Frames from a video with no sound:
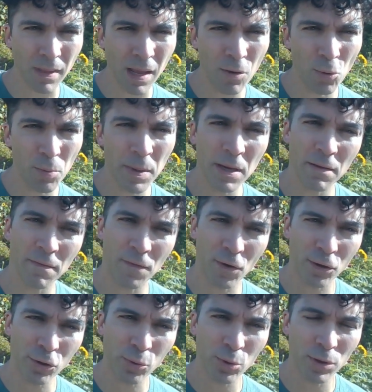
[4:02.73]
It will be a
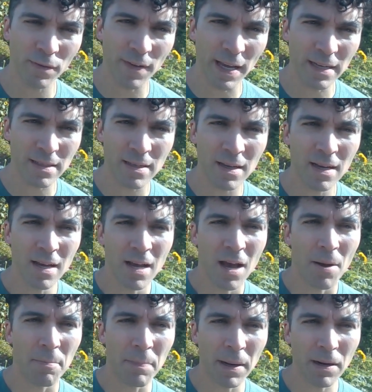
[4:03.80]
virtual event,
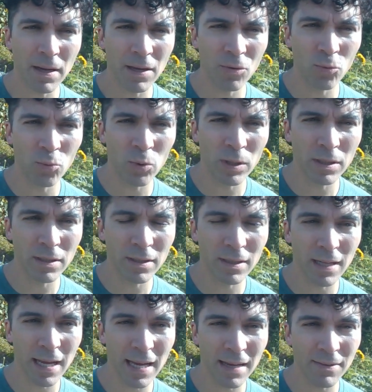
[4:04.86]
but it will
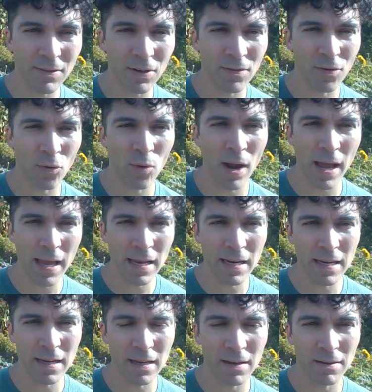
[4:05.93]
have a
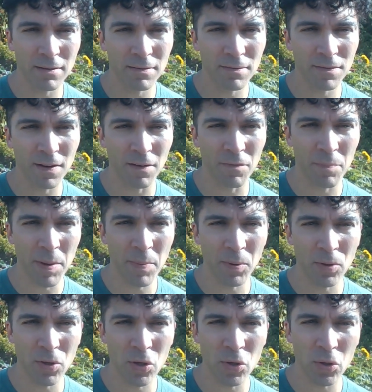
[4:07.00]
variety of
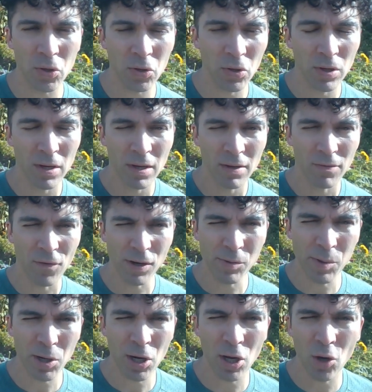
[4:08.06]
people your
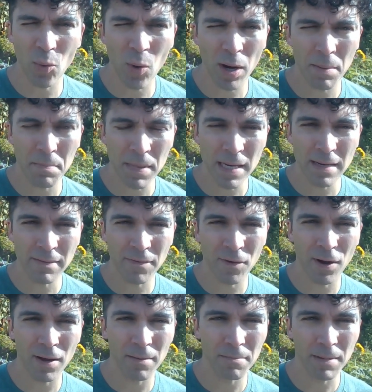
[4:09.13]
freshmen are going to want to meet,
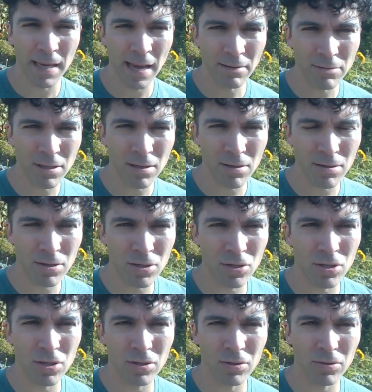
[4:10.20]
from counselors
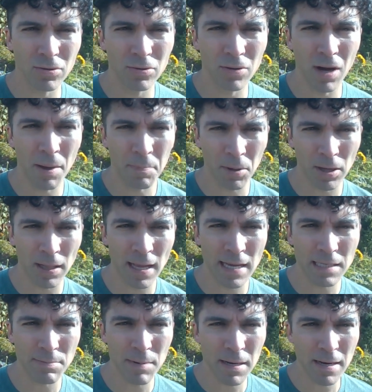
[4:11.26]
to
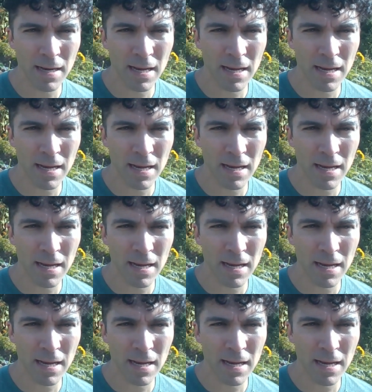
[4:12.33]
upperclassmen,